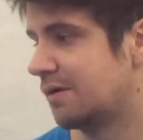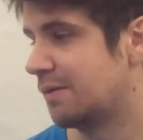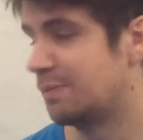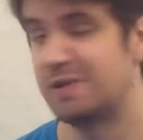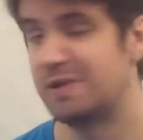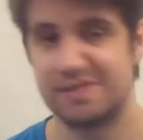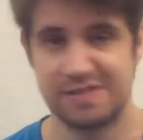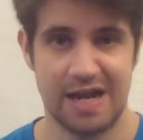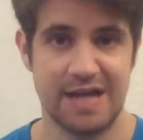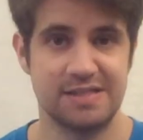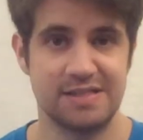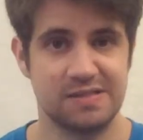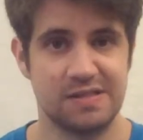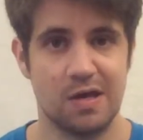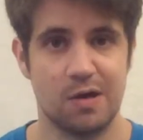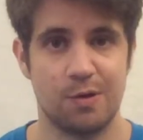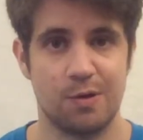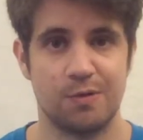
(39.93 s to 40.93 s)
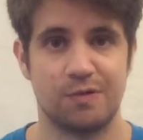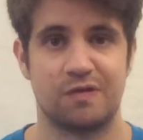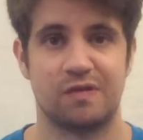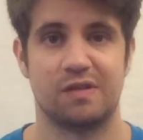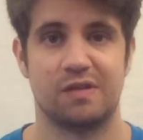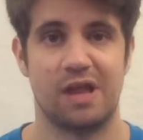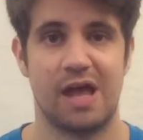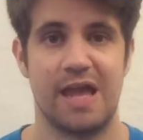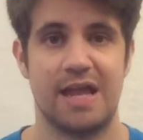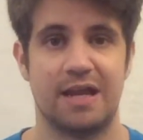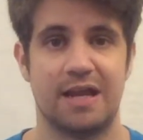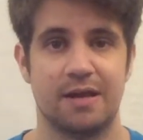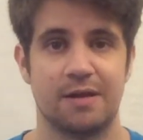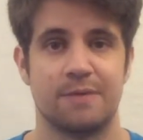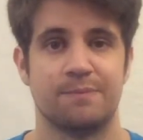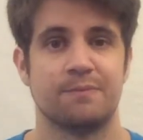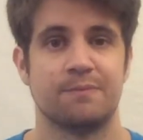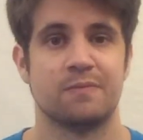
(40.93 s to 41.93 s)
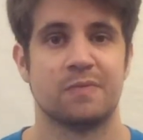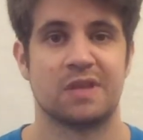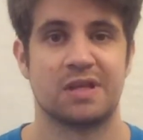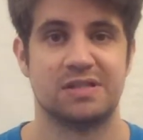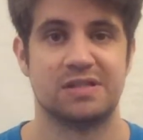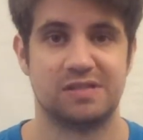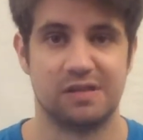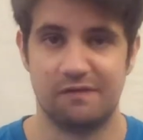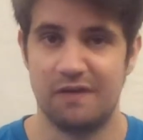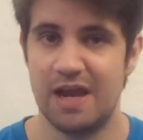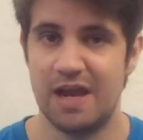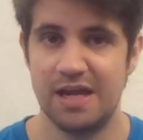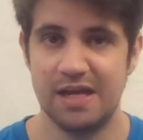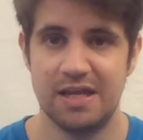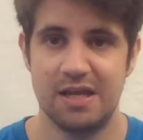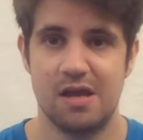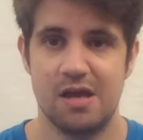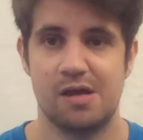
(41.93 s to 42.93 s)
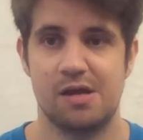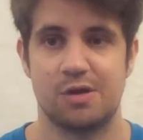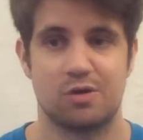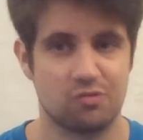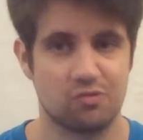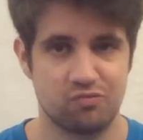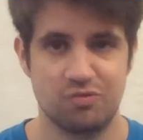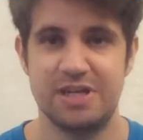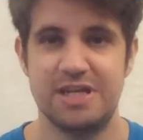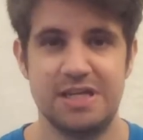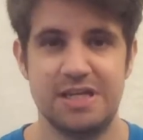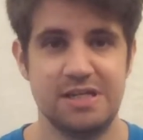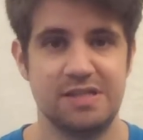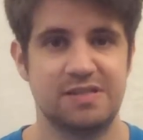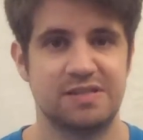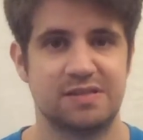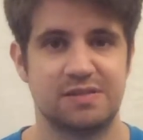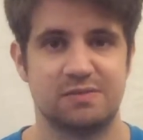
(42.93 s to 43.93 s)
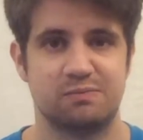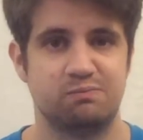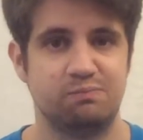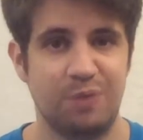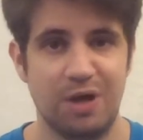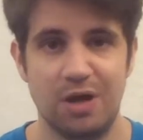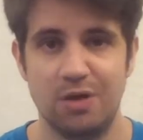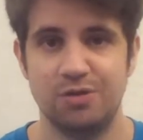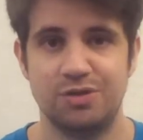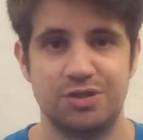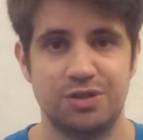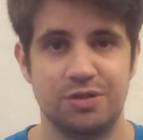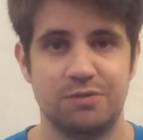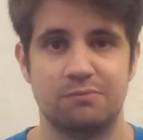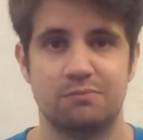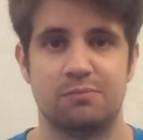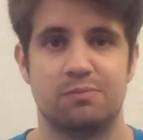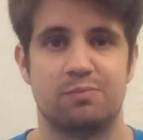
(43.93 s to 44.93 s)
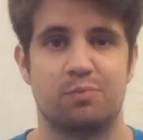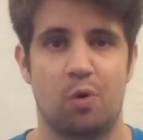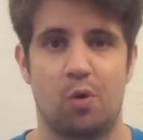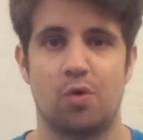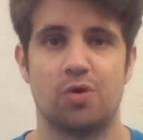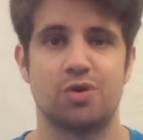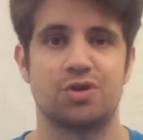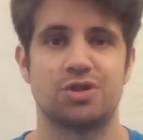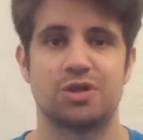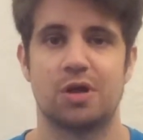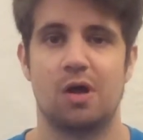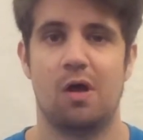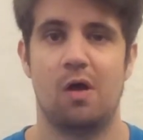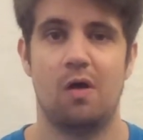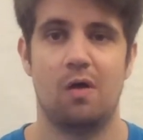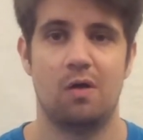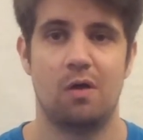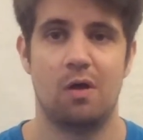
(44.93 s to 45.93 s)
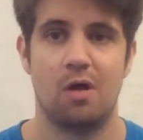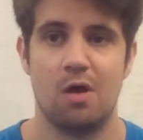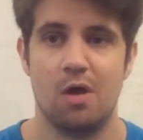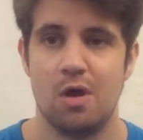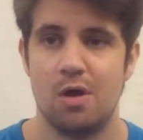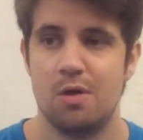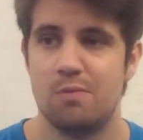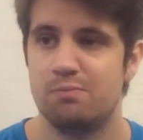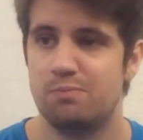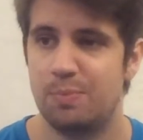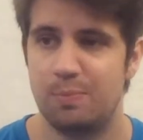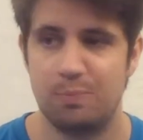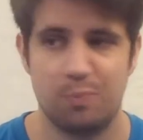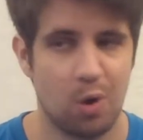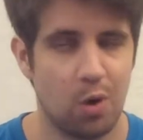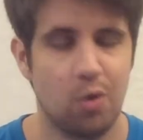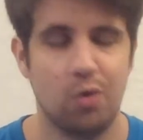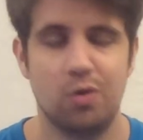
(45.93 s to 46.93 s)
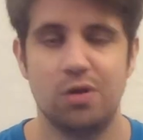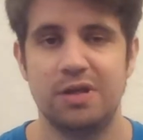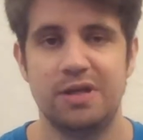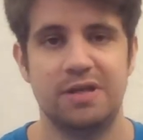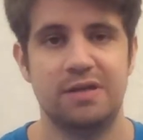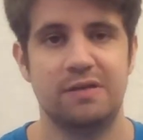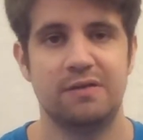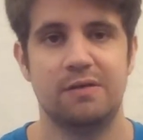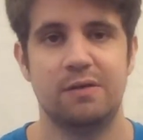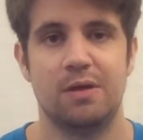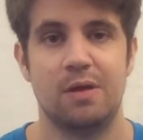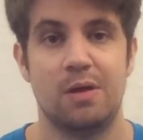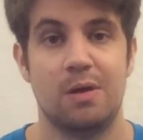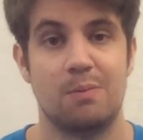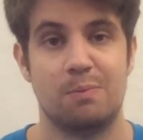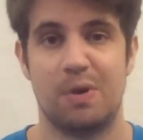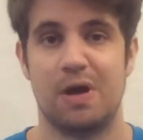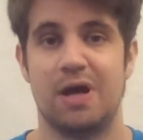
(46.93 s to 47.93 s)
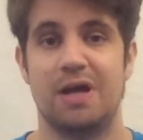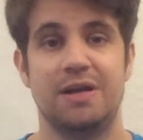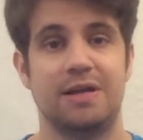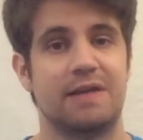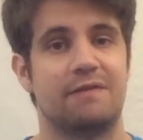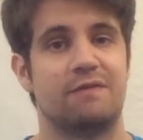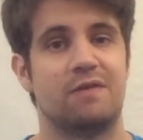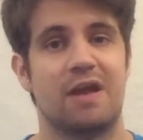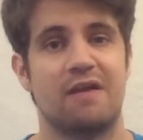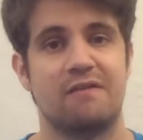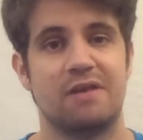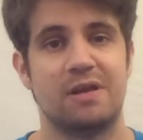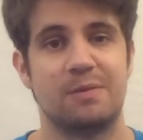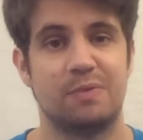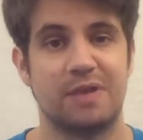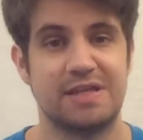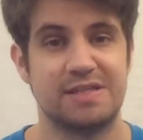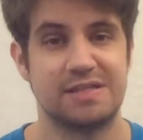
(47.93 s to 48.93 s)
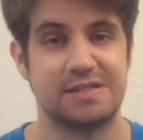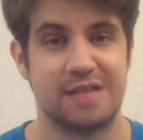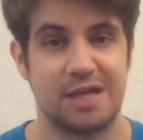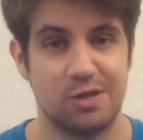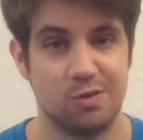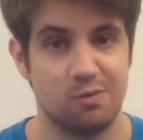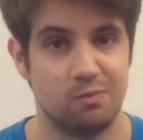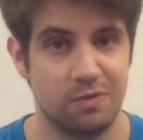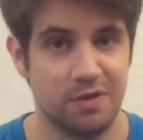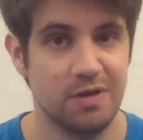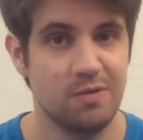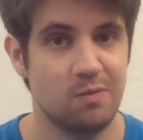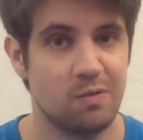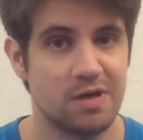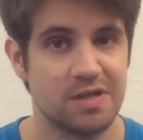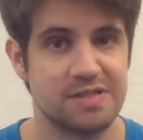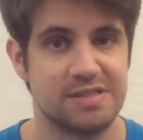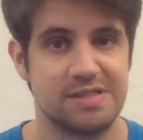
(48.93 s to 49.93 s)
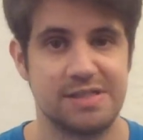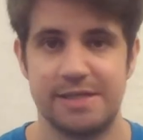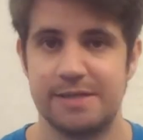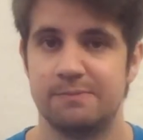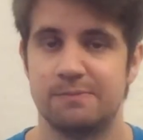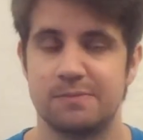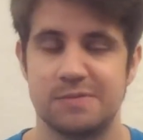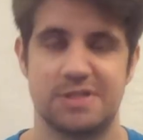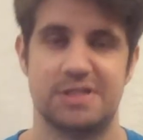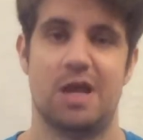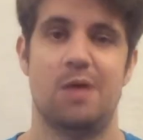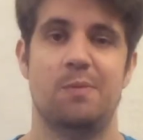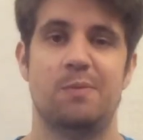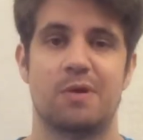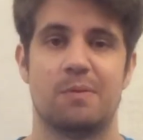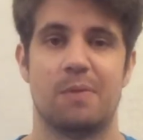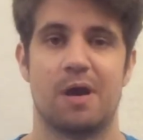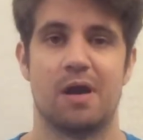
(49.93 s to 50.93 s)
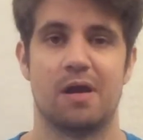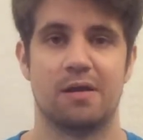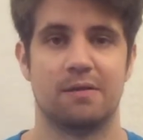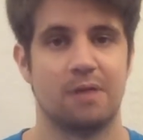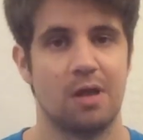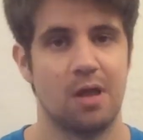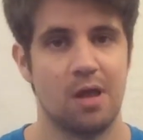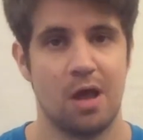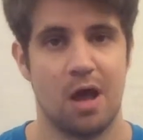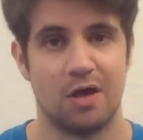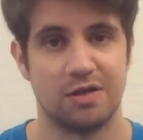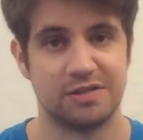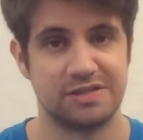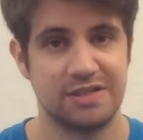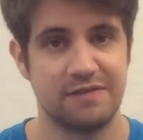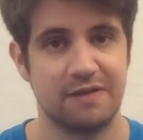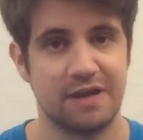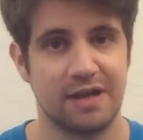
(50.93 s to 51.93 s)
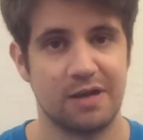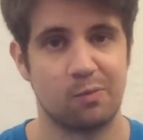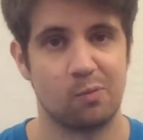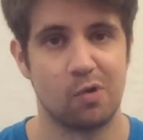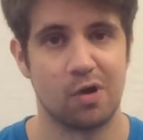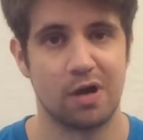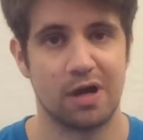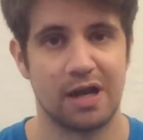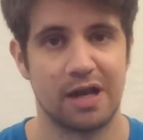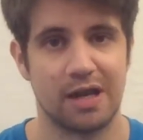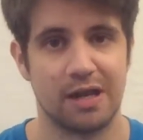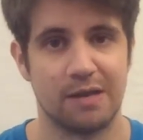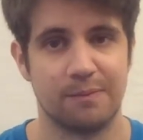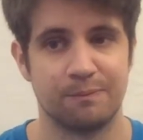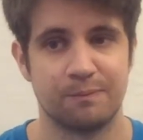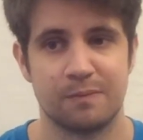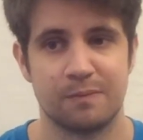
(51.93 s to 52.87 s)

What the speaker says: besides those like Slovenia, Greece, Belgium, Portugal, Poland, but if you have any places that you really want to see, tell me about it. I'll see if I can work it in.